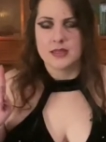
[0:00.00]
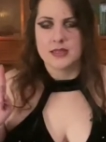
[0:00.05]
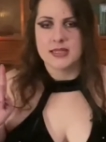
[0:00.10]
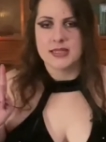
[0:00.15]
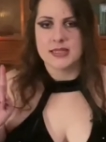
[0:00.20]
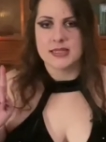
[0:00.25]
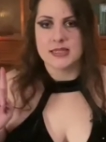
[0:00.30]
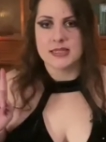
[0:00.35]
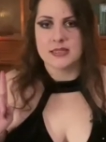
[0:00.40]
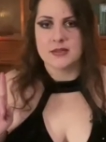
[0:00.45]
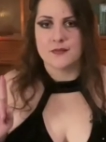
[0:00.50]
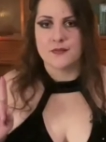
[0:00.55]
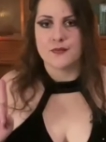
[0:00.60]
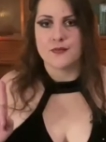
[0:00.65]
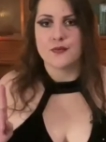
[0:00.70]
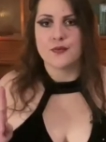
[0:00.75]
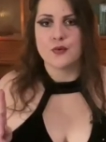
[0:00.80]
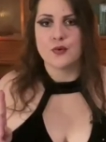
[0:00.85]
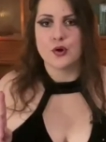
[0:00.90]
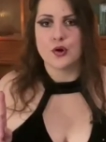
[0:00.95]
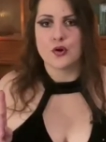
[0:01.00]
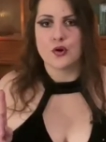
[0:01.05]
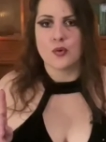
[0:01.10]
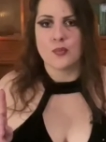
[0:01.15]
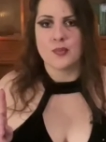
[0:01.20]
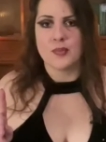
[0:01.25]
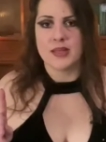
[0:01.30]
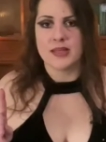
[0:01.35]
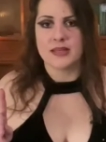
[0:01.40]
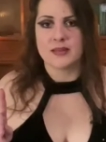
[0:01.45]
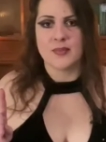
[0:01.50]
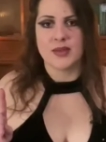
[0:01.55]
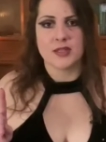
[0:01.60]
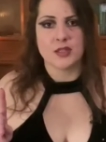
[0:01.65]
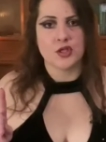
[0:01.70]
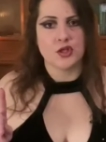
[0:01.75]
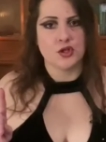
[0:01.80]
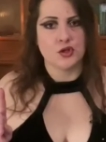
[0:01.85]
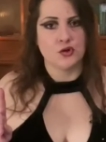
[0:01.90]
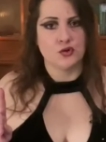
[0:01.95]
This is a full
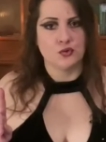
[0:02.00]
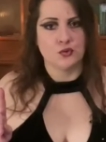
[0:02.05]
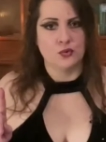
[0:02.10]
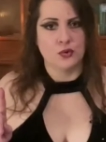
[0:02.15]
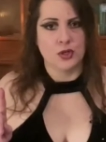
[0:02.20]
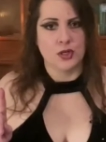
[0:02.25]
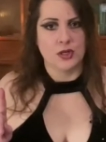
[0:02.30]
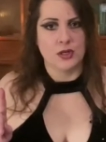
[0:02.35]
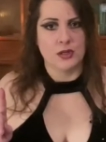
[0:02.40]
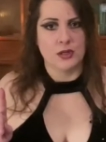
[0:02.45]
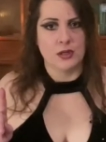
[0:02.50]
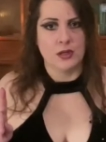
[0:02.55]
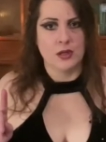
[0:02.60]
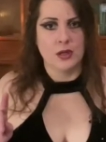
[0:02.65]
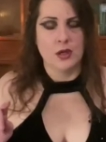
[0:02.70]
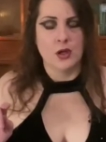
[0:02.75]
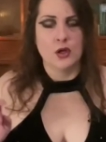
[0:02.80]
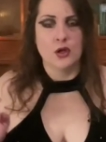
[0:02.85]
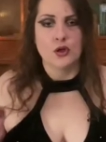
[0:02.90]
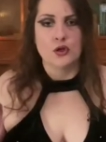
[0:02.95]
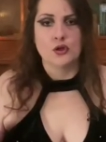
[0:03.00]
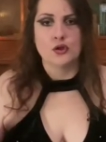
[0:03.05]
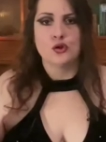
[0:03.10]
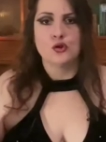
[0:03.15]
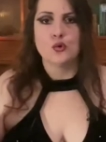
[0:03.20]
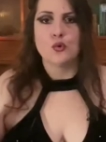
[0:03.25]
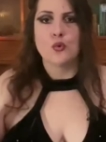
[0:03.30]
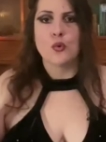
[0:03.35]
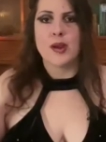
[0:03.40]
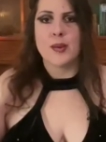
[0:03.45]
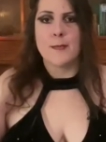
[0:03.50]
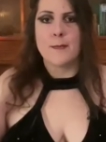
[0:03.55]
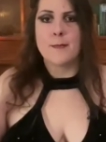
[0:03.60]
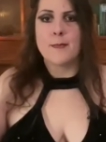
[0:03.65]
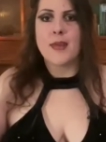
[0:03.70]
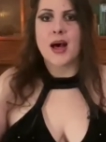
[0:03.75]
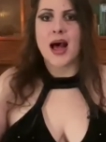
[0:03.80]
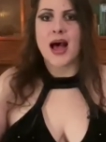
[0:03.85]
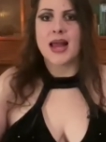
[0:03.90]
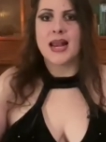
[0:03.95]
commitment she took to a
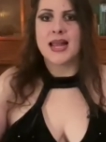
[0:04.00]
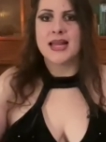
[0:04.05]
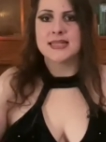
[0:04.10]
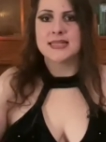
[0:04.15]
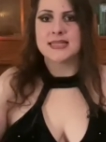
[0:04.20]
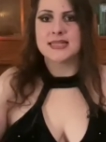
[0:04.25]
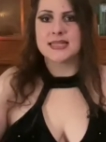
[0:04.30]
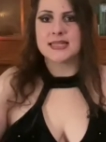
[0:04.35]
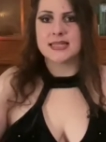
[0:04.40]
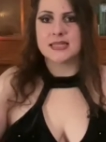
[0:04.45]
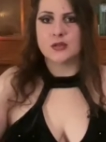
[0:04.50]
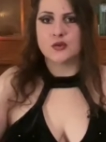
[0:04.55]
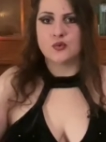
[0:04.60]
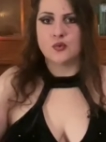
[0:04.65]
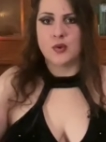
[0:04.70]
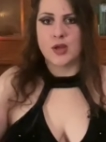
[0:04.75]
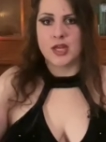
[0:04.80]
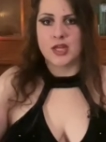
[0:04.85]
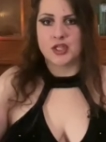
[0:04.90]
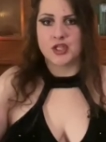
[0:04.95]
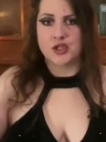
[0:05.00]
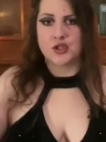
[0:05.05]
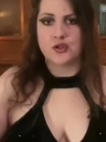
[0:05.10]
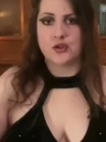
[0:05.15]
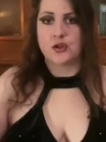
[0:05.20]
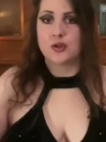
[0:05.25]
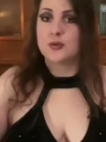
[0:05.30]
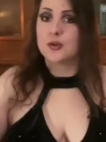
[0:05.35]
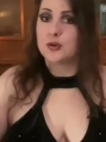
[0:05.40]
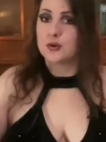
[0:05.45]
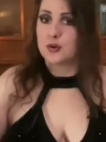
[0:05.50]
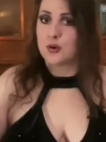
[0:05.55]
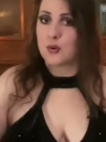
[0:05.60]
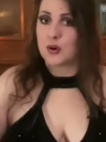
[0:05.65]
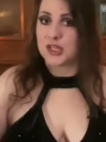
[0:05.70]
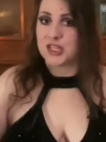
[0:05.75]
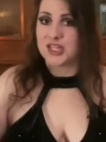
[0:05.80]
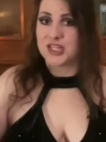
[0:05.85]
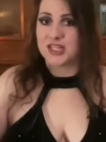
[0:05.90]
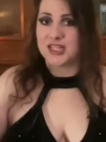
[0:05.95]
balanced situation. You know
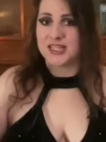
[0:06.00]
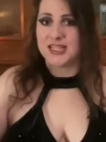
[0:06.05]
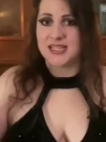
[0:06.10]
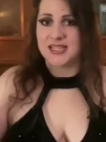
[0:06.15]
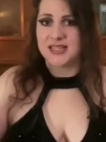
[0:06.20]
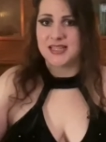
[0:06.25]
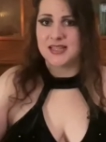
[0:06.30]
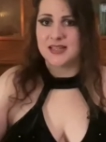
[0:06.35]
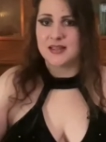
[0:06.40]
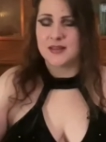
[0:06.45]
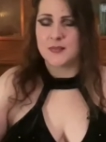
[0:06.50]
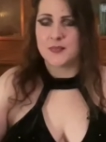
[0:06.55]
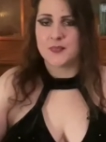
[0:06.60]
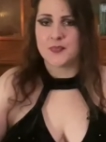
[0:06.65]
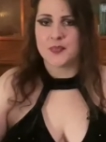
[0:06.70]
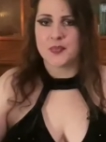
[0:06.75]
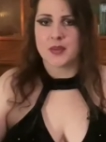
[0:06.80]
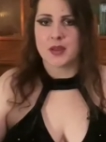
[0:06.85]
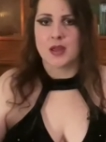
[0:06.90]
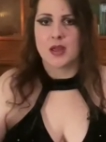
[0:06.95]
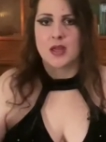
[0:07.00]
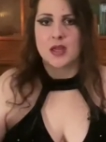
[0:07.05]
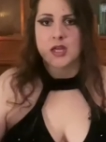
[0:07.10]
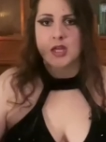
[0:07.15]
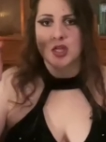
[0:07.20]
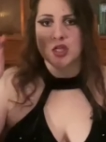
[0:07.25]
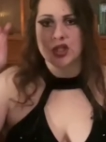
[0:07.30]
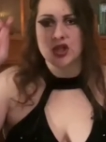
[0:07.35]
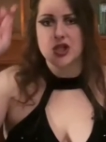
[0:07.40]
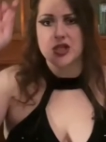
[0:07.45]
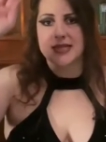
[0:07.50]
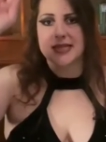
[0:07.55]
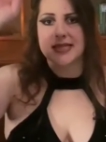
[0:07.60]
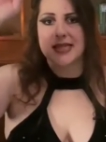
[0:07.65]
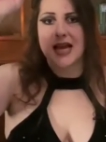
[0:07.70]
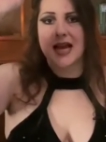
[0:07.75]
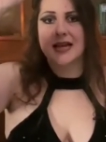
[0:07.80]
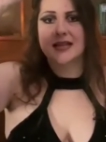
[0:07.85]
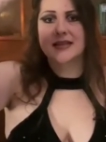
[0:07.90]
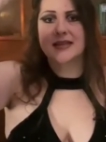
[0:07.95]
what she did? She
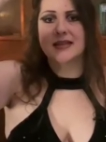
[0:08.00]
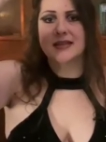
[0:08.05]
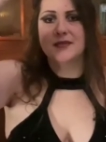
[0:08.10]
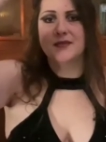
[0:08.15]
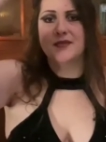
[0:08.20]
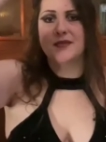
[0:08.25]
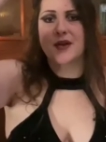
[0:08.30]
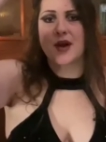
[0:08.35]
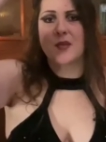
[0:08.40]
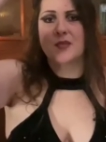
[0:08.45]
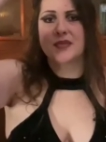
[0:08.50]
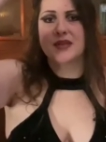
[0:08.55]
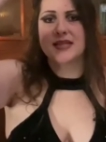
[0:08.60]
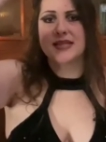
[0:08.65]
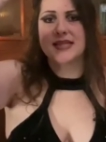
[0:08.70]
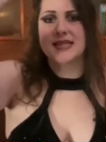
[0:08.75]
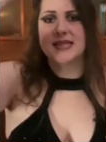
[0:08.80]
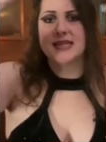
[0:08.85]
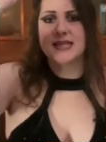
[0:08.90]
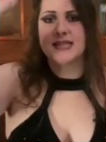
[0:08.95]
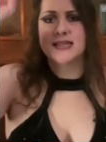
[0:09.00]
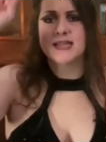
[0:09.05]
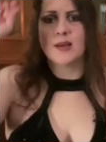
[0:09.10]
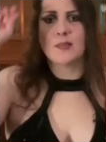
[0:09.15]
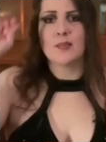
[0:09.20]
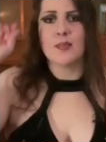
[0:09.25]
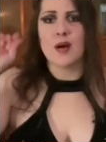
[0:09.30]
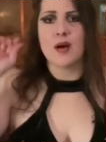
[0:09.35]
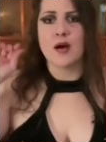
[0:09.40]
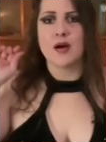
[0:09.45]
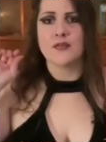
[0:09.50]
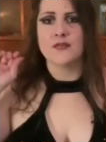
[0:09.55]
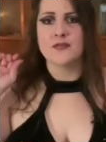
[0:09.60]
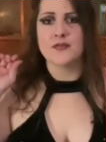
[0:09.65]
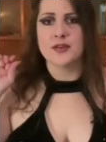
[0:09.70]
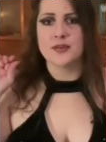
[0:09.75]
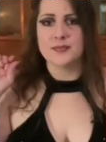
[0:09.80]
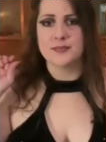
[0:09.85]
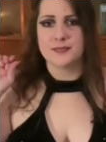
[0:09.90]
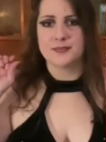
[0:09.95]
started from the seed
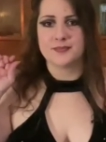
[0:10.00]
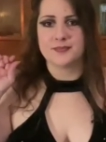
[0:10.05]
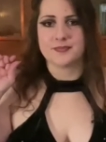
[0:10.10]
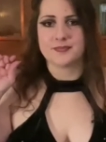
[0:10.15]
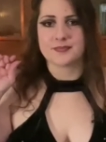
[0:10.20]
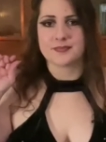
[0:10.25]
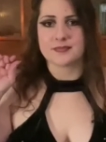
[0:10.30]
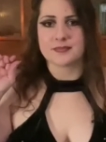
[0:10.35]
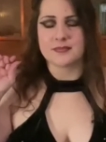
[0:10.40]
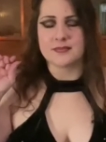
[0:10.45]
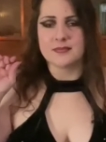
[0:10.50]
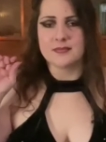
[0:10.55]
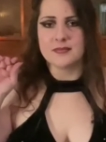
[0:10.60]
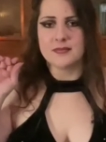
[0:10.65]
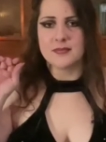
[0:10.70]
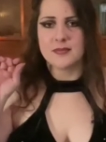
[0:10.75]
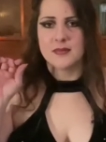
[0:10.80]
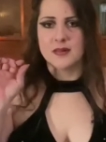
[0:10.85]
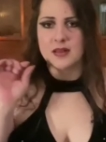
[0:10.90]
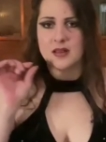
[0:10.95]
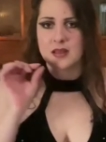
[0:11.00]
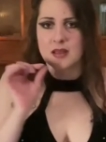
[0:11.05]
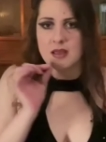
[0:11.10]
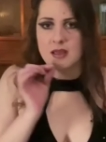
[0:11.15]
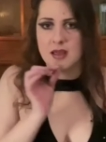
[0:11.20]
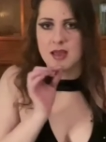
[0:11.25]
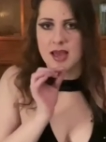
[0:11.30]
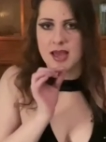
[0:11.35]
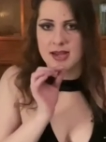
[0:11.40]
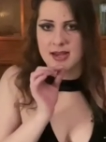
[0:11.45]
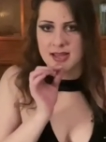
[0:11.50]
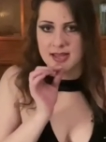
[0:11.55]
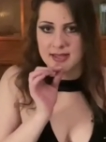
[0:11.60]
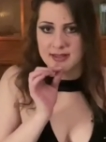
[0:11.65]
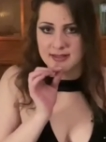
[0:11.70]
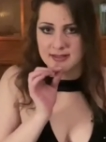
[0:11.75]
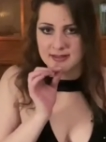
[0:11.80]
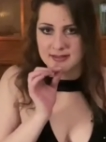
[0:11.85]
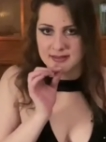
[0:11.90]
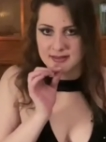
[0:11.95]
above and
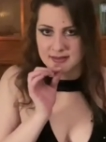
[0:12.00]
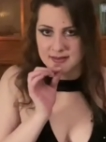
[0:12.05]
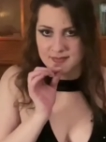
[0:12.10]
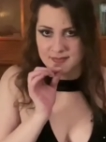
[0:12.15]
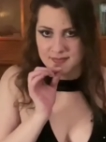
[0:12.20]
ate it